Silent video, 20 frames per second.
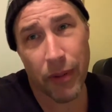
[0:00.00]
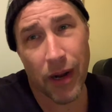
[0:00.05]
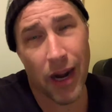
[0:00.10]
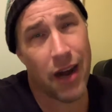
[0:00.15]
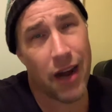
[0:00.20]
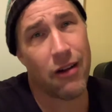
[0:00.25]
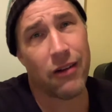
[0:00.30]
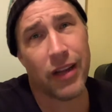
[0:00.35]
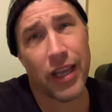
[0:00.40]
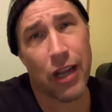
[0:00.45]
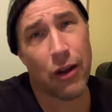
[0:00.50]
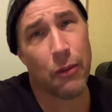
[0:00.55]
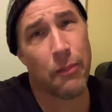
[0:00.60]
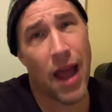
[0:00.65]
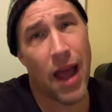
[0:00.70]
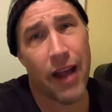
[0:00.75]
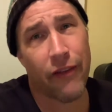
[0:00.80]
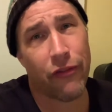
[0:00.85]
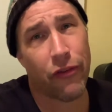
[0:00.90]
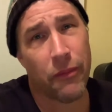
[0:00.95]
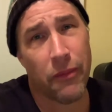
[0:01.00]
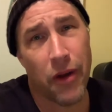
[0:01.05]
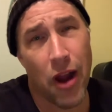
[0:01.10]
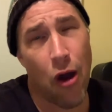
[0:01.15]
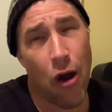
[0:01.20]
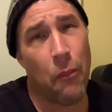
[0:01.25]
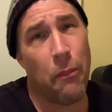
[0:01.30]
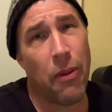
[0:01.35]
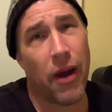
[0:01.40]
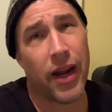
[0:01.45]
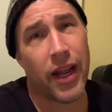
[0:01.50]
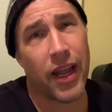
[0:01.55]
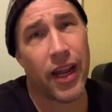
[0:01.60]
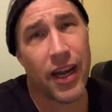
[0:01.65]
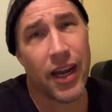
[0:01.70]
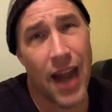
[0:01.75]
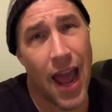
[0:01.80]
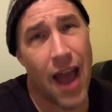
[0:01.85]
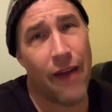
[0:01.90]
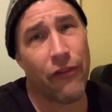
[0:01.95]
But I don't hear back from nobody,
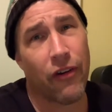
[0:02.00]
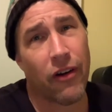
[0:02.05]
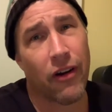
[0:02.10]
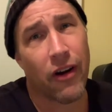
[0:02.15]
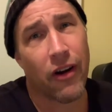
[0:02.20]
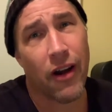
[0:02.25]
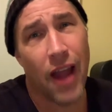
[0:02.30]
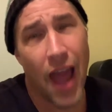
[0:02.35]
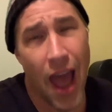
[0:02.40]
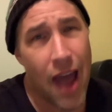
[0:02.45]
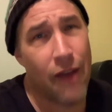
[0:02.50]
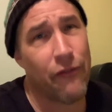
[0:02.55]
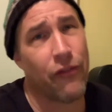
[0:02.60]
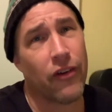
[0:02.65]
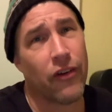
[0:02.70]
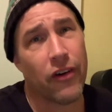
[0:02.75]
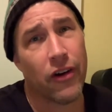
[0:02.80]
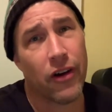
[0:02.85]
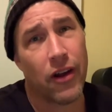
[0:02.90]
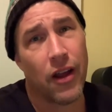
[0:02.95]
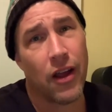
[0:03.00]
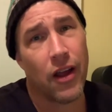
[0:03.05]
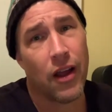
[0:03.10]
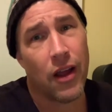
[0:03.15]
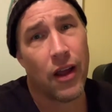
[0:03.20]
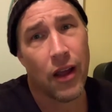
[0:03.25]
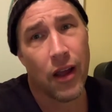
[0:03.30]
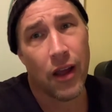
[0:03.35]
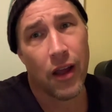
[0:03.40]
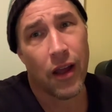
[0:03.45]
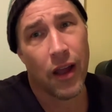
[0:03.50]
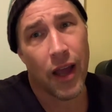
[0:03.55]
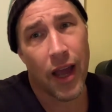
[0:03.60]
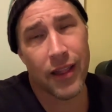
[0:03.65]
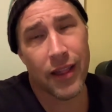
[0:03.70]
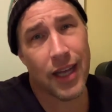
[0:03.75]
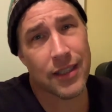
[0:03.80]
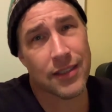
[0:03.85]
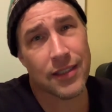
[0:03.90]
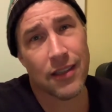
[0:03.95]
never, ever.
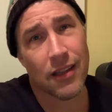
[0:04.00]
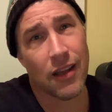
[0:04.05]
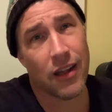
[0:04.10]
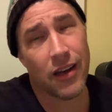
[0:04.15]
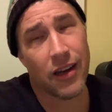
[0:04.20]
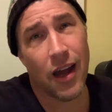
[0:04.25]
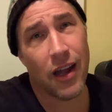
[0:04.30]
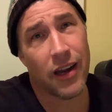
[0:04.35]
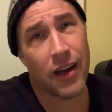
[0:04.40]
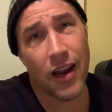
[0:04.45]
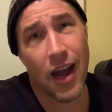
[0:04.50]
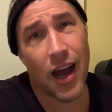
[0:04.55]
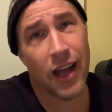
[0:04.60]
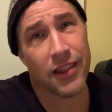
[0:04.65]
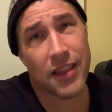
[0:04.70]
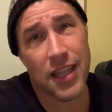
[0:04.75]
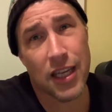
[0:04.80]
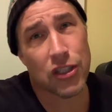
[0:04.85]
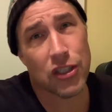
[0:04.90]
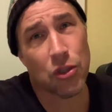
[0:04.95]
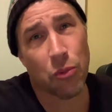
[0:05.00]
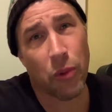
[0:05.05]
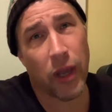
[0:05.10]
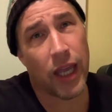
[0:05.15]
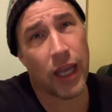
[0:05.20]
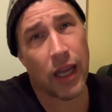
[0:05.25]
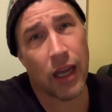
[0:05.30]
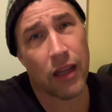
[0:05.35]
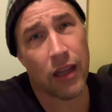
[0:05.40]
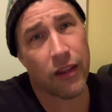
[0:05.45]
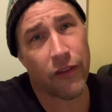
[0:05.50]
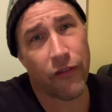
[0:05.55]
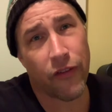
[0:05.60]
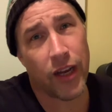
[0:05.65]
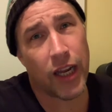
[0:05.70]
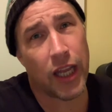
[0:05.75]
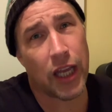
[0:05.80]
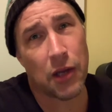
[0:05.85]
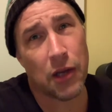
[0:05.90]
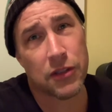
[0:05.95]
And that's not, not this week on the
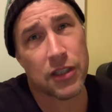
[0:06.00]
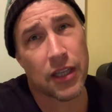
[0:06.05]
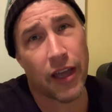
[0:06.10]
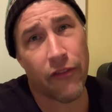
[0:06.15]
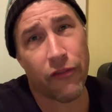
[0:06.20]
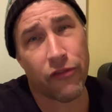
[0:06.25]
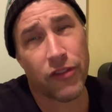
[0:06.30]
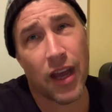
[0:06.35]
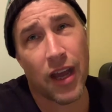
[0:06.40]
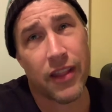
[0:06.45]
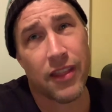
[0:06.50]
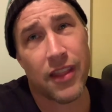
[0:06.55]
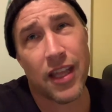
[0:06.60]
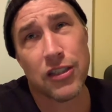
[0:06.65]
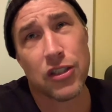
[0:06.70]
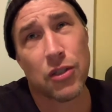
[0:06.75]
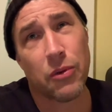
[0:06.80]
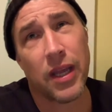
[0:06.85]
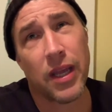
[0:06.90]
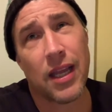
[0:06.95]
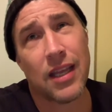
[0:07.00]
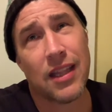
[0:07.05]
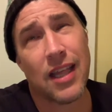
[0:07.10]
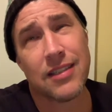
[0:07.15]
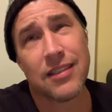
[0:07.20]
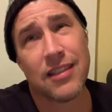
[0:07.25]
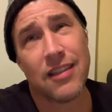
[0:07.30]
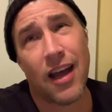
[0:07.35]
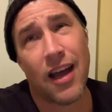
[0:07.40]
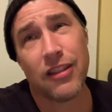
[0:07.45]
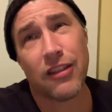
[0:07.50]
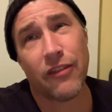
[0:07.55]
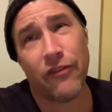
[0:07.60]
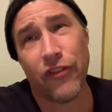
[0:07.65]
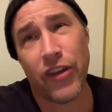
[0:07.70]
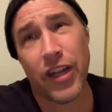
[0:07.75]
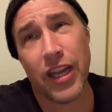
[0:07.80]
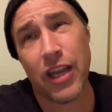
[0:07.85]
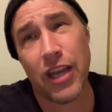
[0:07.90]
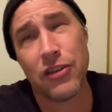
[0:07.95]
videos I've done this week. That's not the
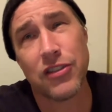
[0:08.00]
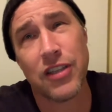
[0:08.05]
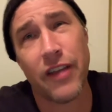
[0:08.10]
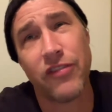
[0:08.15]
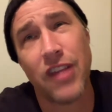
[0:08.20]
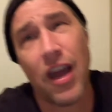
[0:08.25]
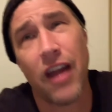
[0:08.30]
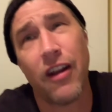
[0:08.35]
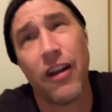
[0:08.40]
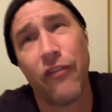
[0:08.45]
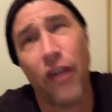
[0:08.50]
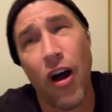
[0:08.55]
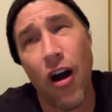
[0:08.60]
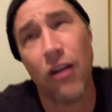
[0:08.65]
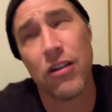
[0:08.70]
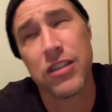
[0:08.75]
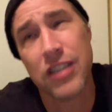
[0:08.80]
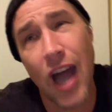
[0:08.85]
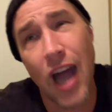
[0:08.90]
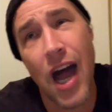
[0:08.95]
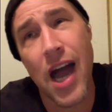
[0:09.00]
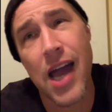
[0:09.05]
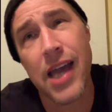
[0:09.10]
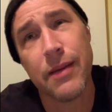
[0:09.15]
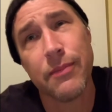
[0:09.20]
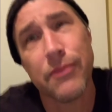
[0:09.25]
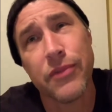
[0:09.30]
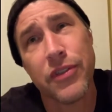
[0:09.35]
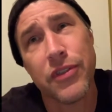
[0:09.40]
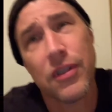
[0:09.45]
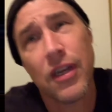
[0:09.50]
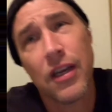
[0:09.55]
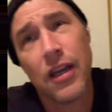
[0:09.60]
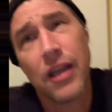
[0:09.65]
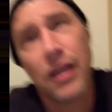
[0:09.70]
videos I've done of all times.